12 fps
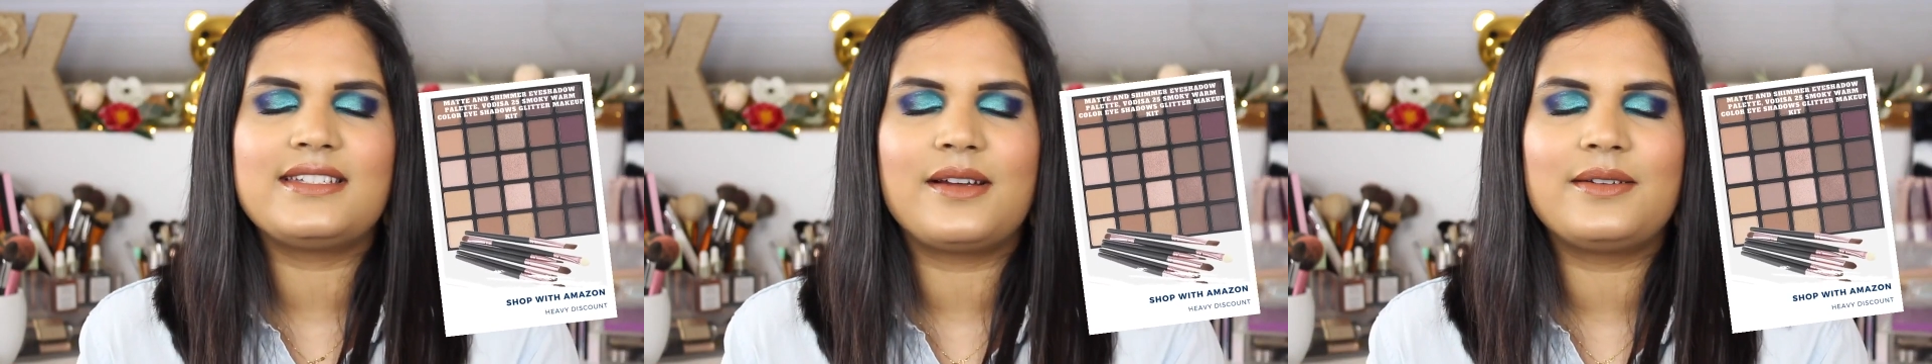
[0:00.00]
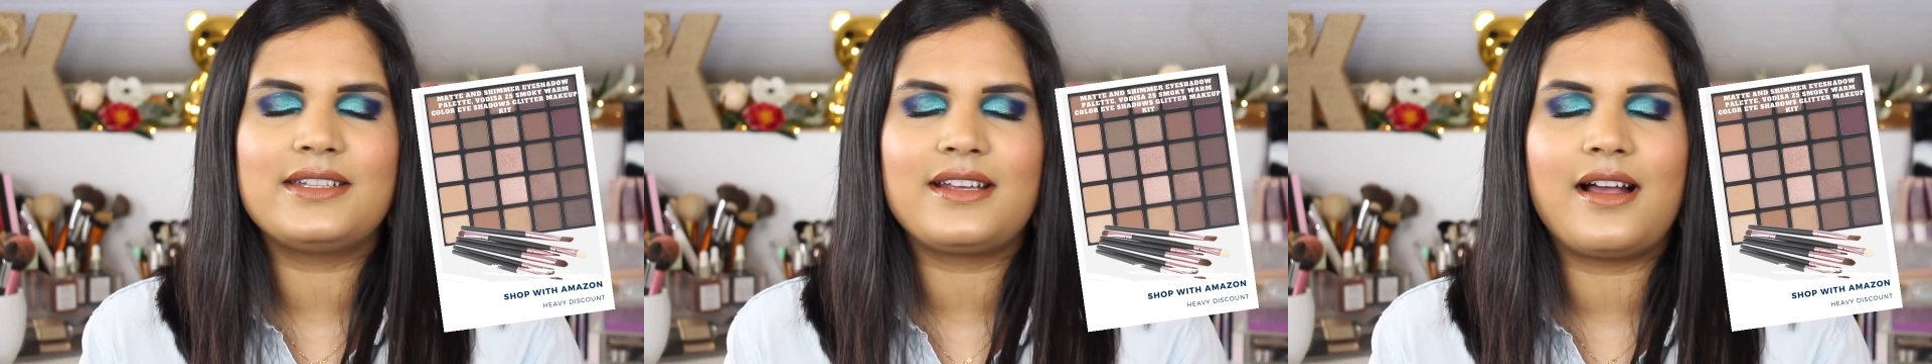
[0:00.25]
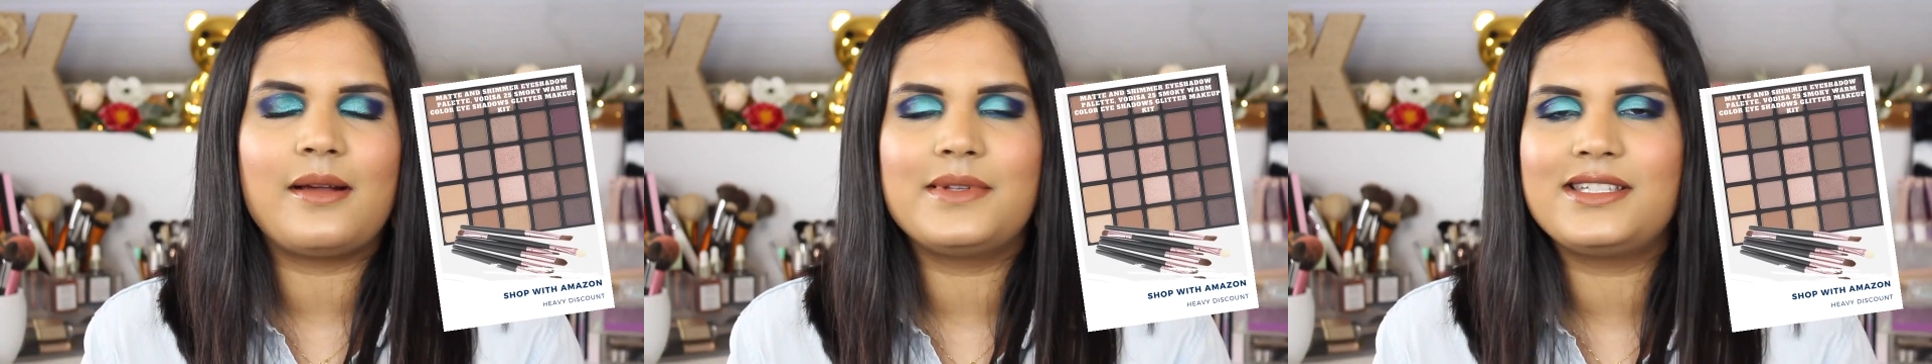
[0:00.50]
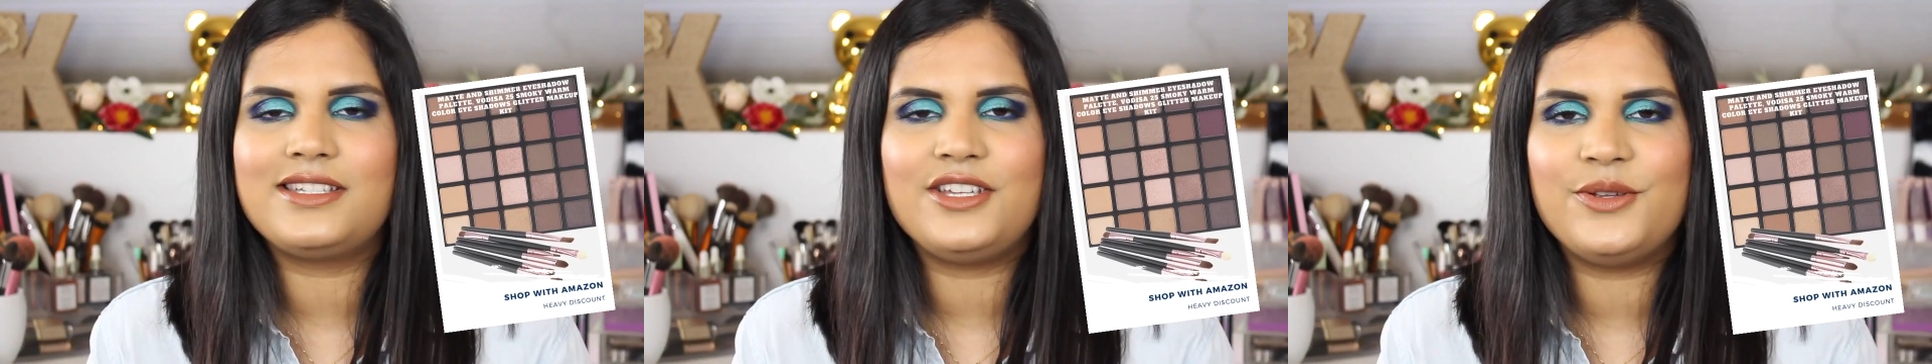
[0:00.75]
down in the
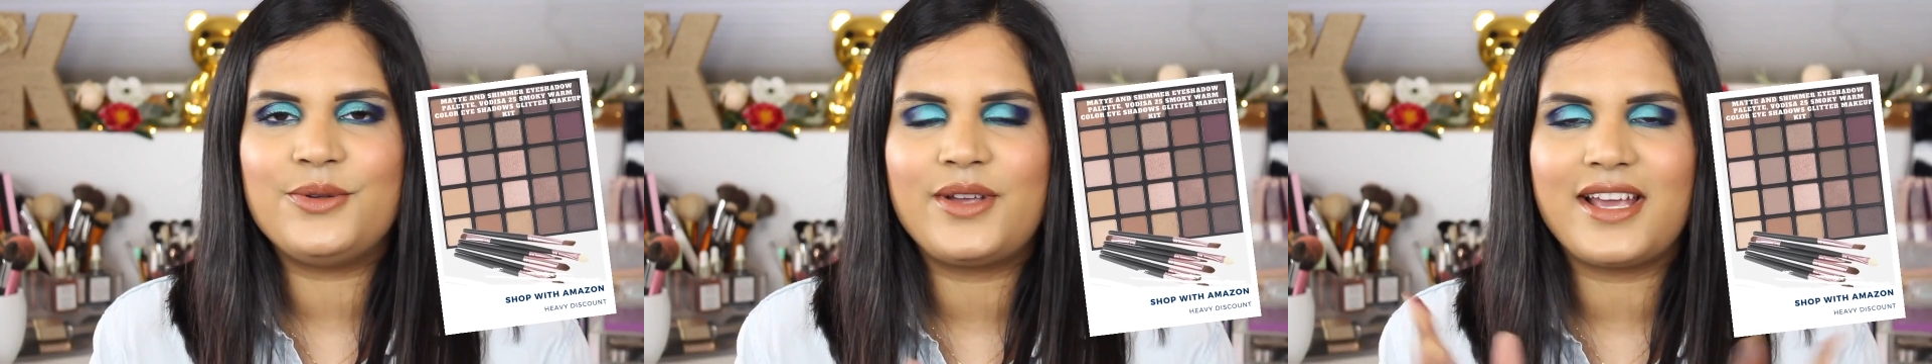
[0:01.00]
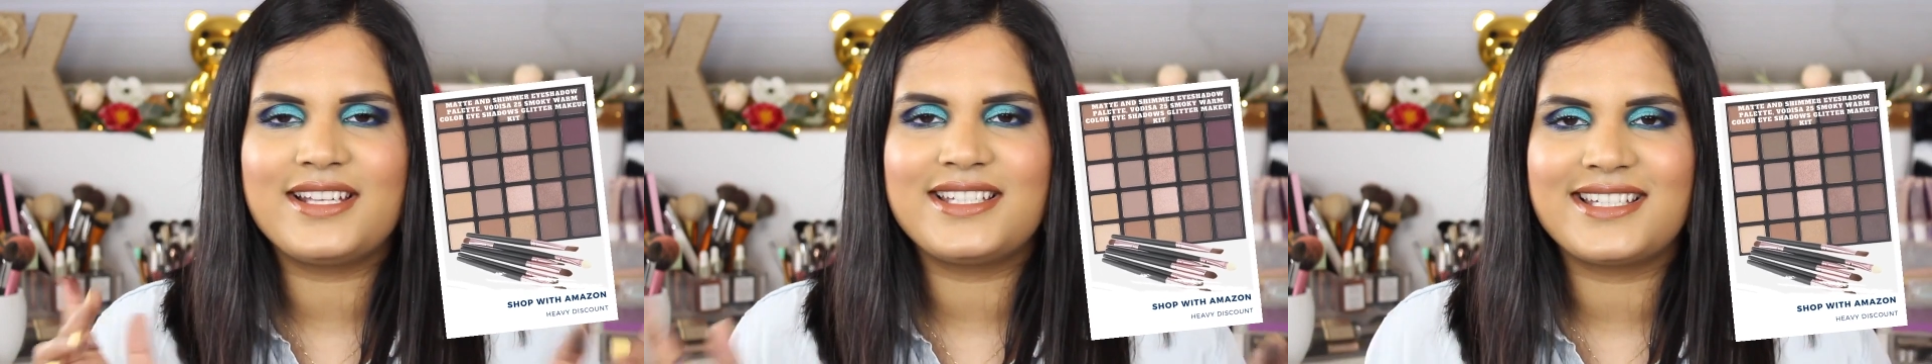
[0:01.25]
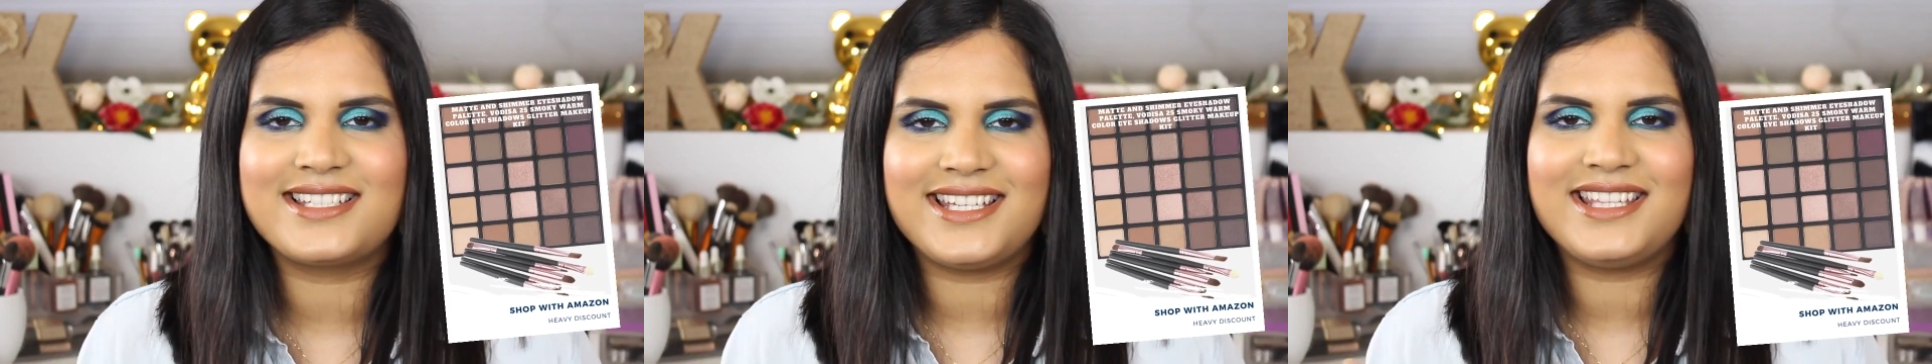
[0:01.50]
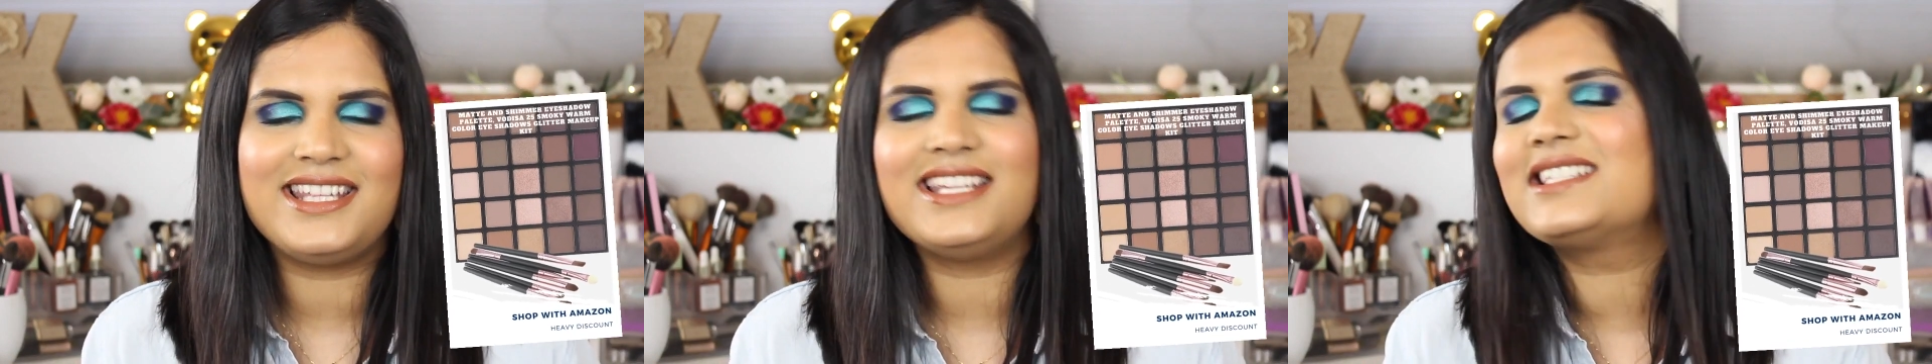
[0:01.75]
comments. Do you guys
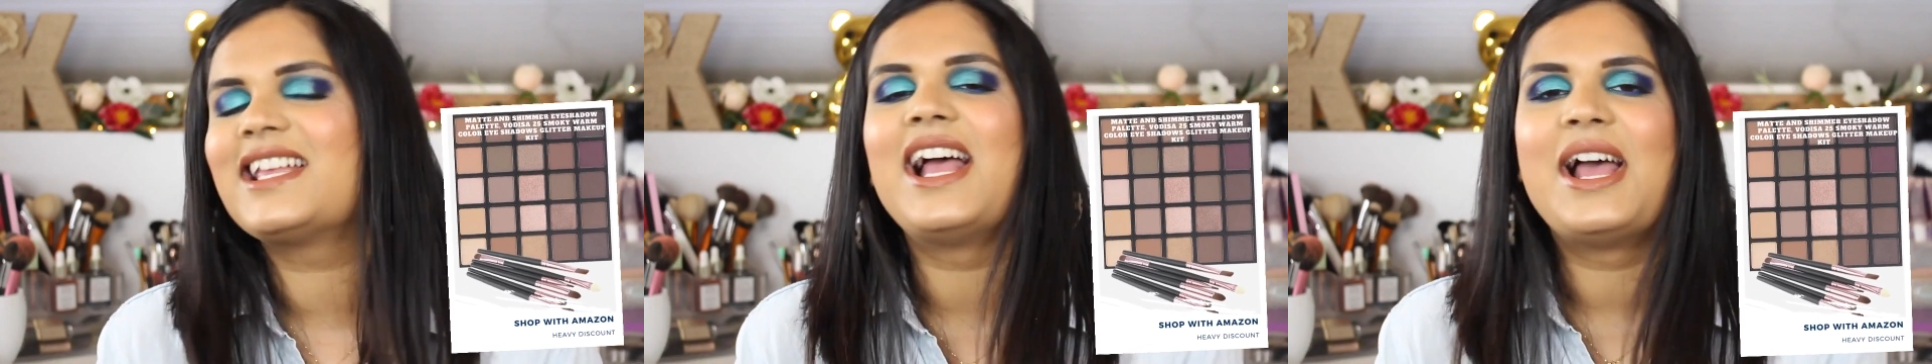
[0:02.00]
see these